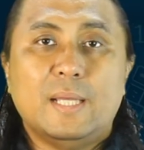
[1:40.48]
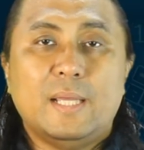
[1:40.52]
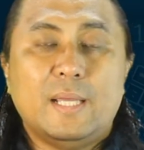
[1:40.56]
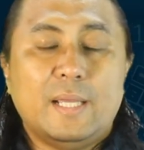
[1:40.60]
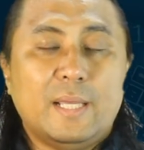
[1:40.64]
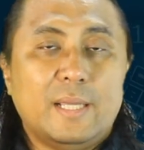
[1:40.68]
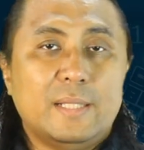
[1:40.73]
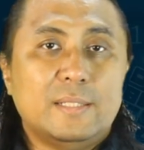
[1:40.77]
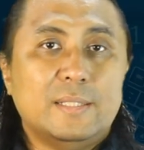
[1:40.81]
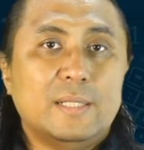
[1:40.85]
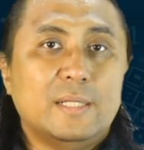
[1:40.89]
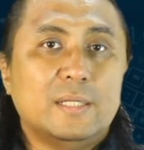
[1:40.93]

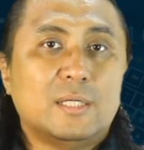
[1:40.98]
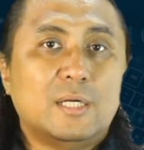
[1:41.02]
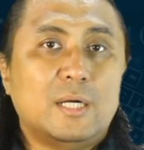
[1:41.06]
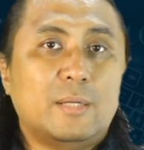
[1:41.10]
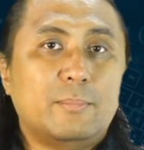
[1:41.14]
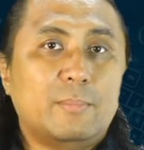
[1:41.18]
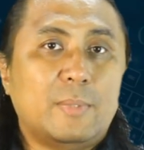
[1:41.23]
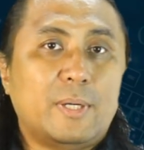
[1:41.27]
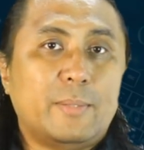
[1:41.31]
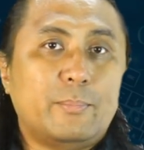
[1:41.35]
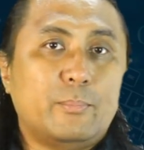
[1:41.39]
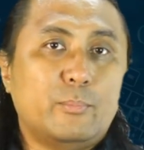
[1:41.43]
and then
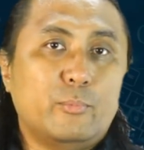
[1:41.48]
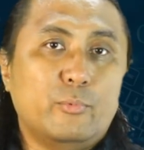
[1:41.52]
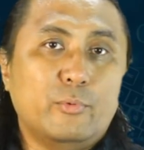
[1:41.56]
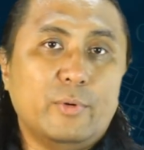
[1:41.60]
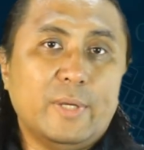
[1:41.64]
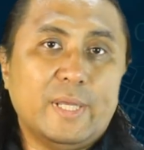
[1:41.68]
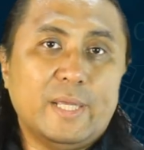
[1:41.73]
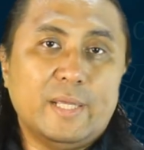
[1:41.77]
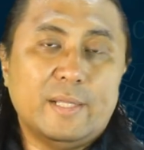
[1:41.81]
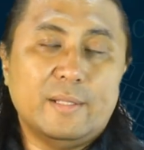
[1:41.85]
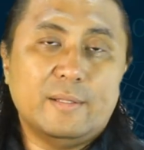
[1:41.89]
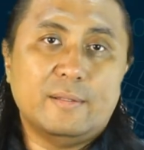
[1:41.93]
come up
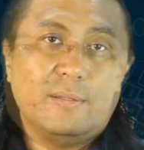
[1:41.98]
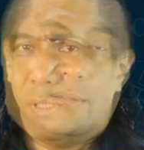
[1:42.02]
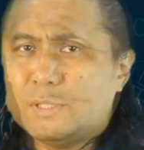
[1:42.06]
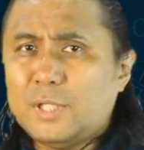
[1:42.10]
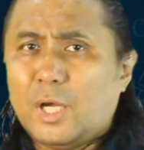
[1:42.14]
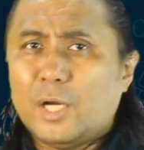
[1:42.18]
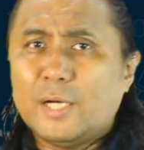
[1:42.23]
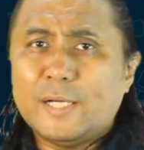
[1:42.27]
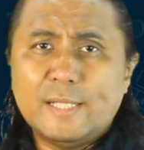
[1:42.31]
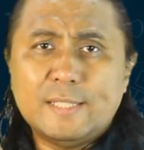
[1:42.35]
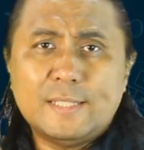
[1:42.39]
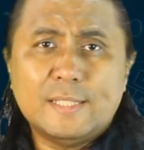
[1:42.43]
with
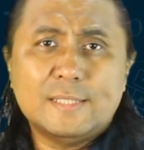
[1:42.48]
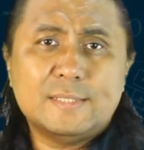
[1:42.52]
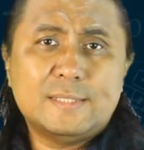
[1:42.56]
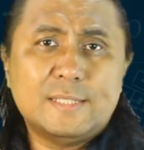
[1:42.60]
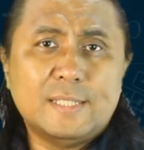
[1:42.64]
targeted